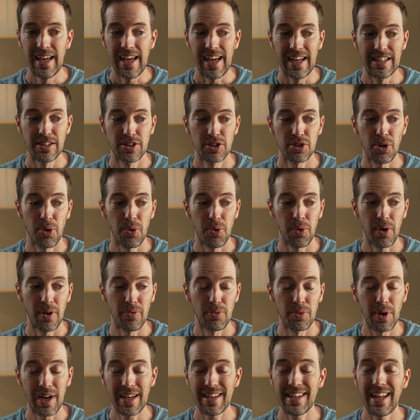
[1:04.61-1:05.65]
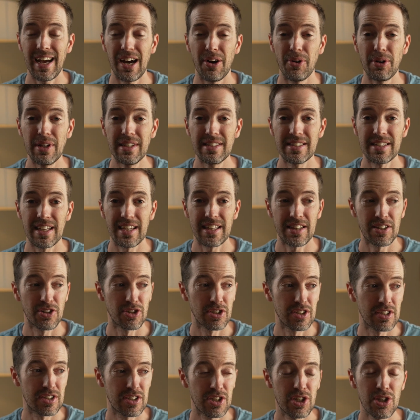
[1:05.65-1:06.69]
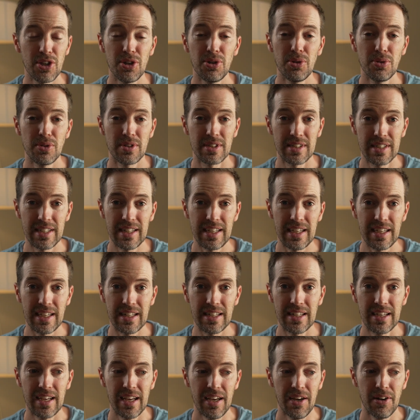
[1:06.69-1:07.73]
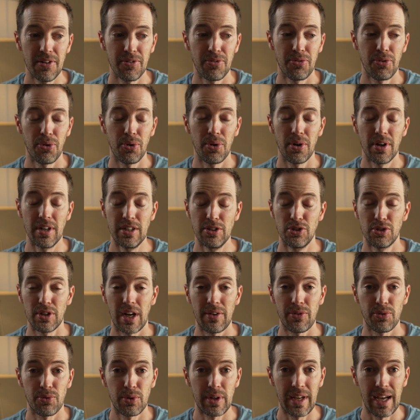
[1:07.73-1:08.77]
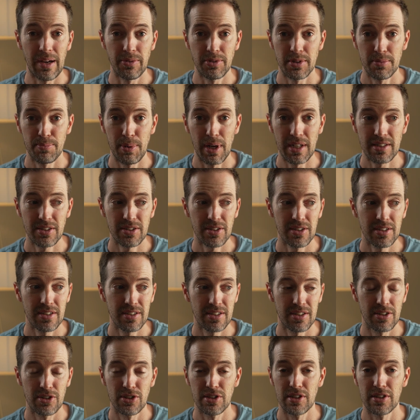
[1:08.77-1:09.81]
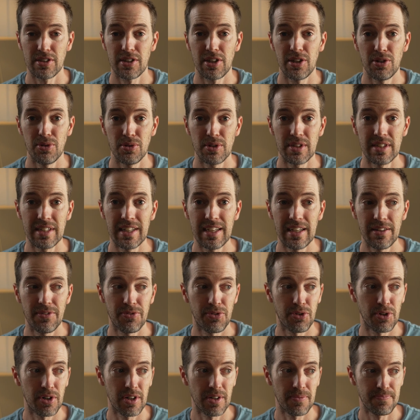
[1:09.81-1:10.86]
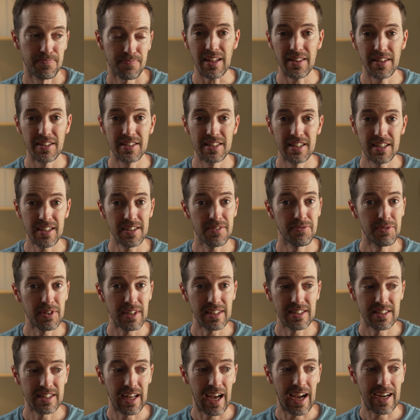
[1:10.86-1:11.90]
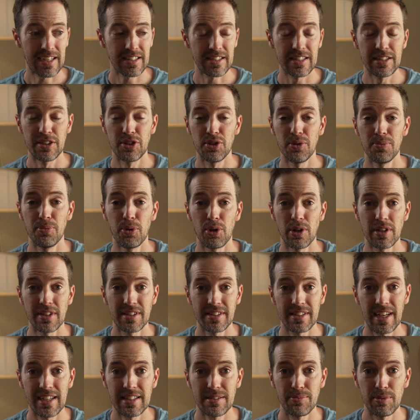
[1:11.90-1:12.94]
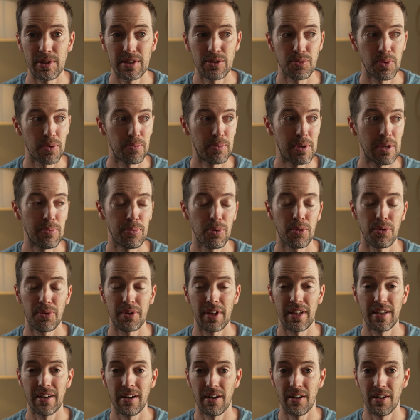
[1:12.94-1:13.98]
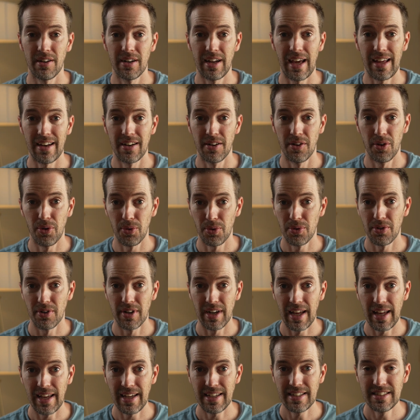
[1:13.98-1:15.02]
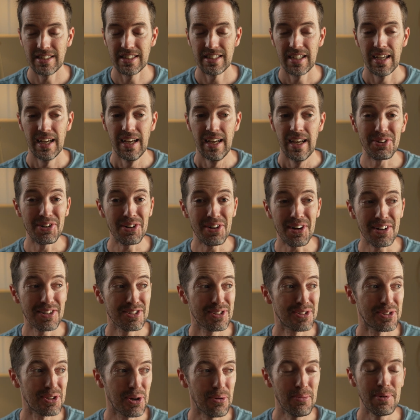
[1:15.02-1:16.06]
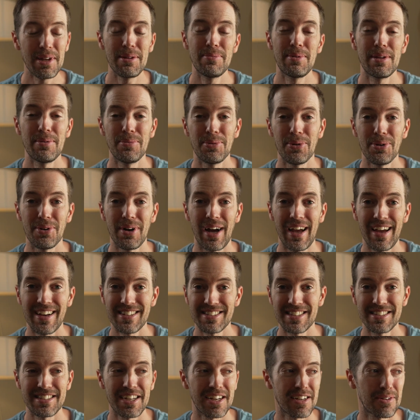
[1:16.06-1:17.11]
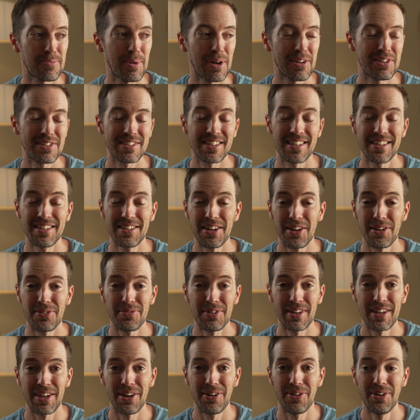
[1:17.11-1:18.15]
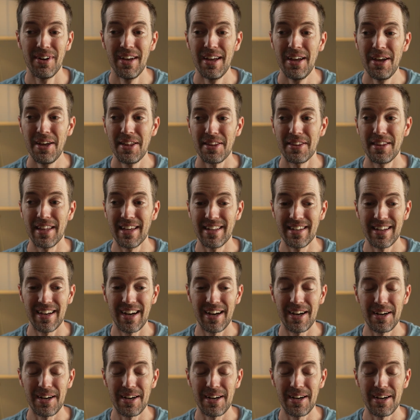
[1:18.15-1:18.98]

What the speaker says: And so right now, it's like there's this huge need for driver rehab specialists. There's this huge need for the DMVs to actually do more assessments with people that are at an older age. There are so many people, I actually talked about this in another video, that